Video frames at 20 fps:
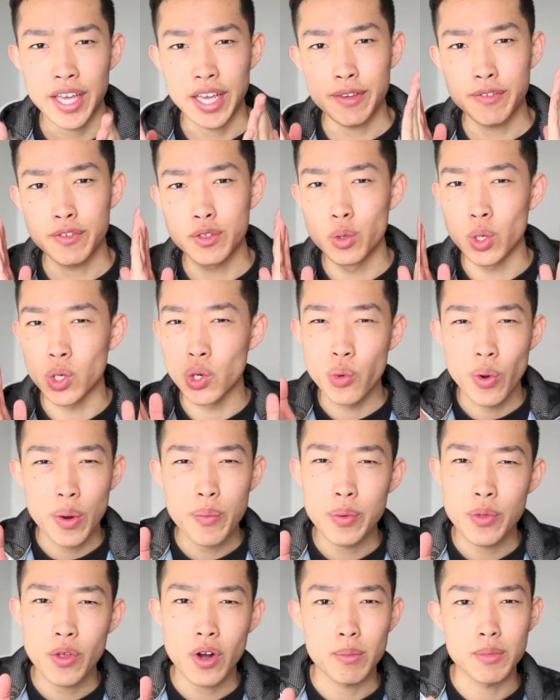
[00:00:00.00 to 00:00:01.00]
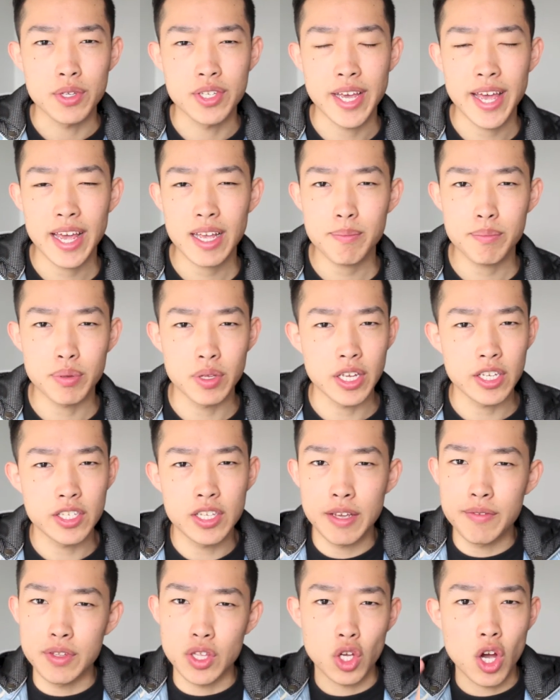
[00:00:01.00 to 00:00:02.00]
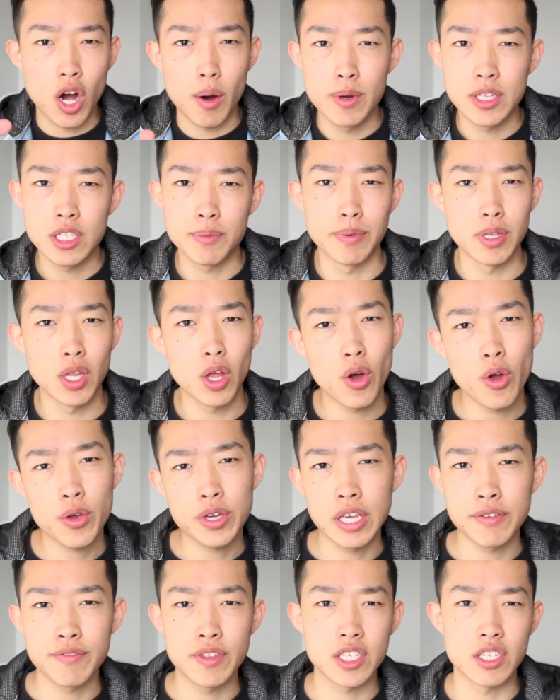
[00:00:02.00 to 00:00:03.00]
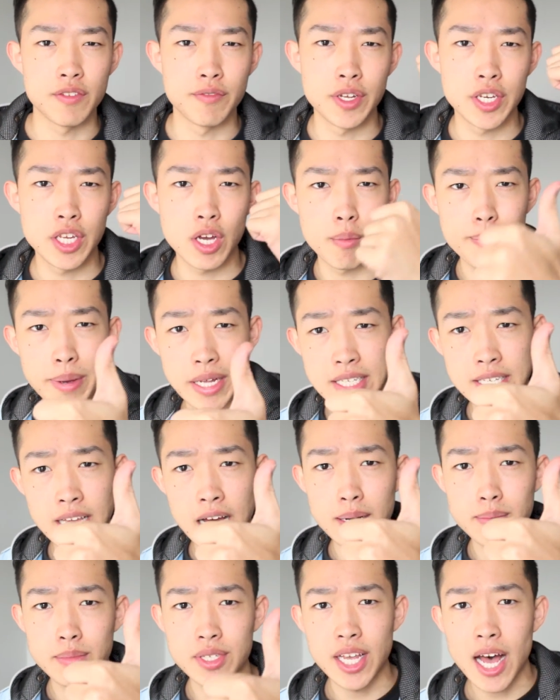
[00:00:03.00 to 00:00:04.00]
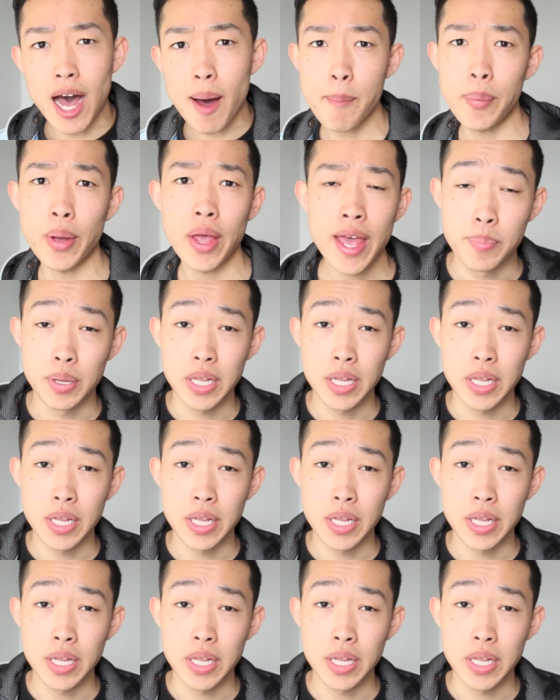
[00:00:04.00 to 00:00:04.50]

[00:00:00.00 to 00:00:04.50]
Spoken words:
If you agree with what I'm saying, please leave in the comments below. Give this video a big thumbs up.